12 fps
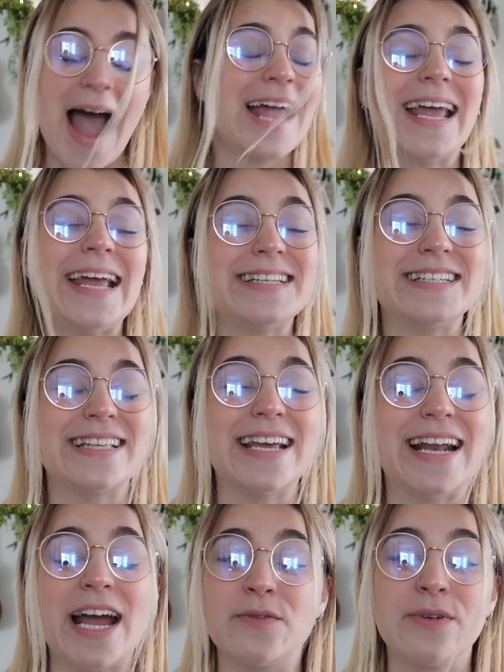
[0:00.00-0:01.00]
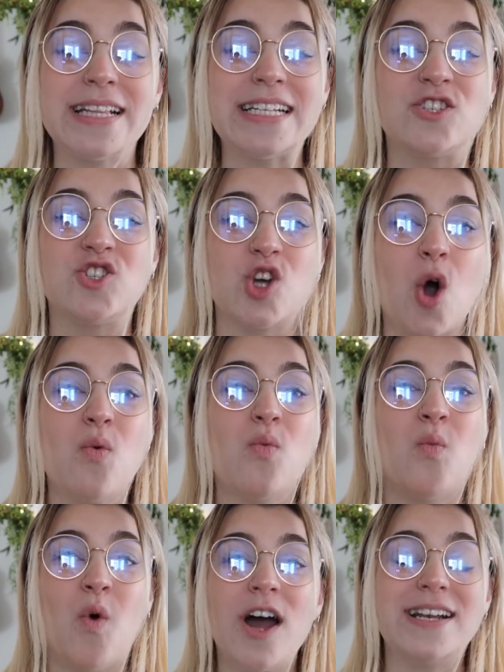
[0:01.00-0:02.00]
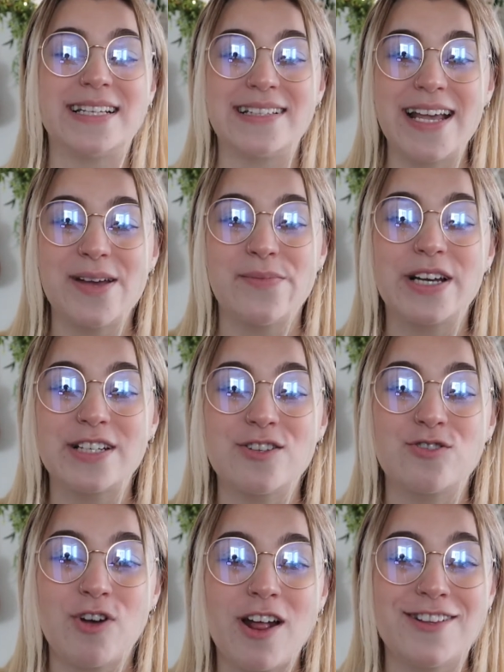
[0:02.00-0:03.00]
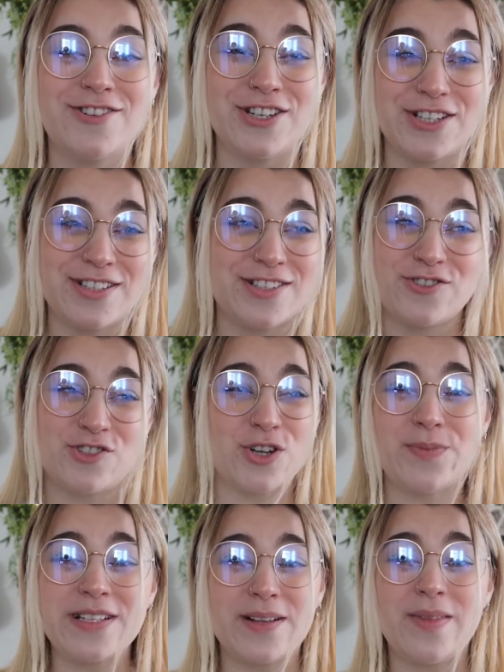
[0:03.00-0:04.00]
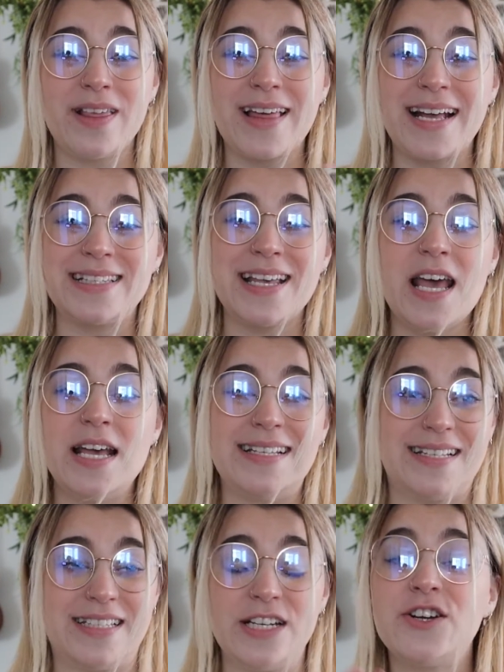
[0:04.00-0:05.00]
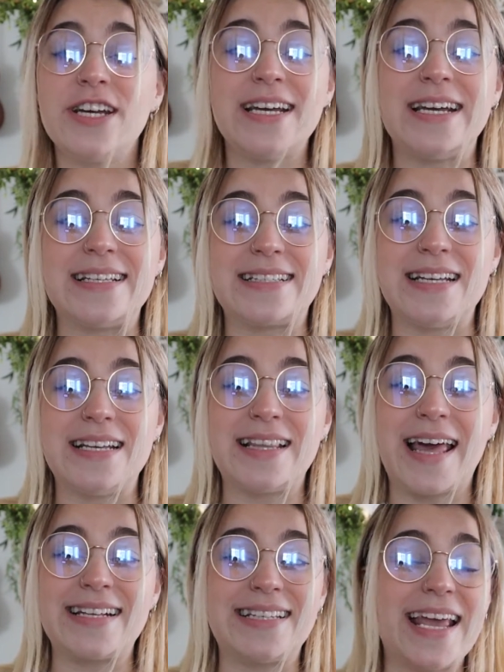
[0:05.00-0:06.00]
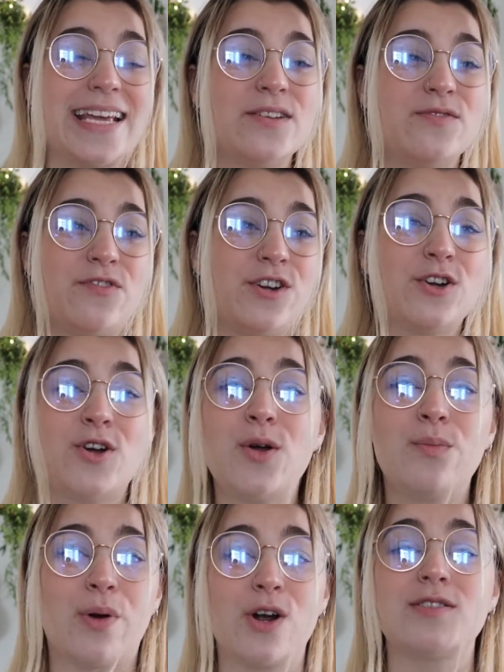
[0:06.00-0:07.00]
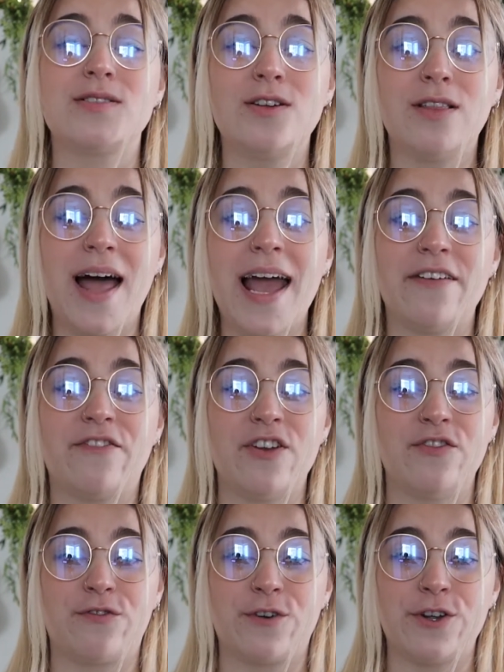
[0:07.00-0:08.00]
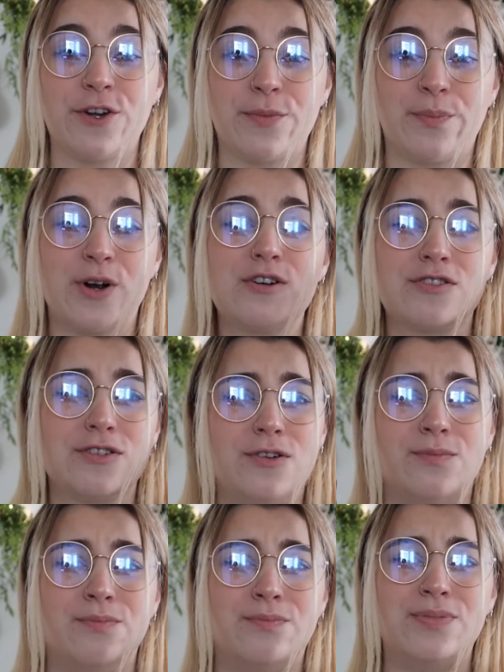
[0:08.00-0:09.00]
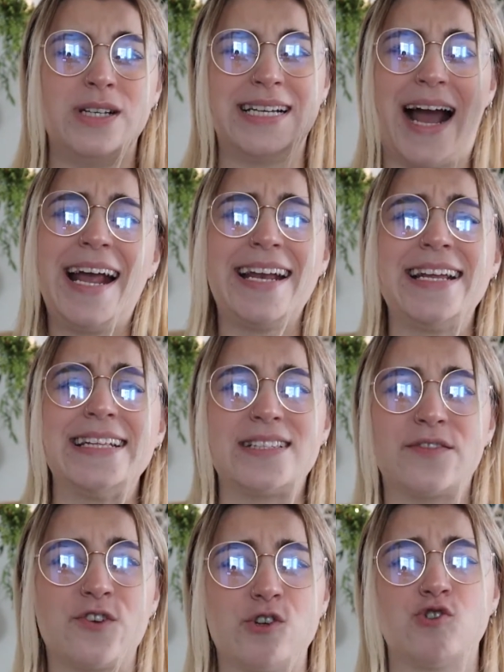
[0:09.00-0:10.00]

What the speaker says: I hate to say it. I really don't want to say it because astrology should be something that's serious and like taken for your own personal life and for your personal guidance of your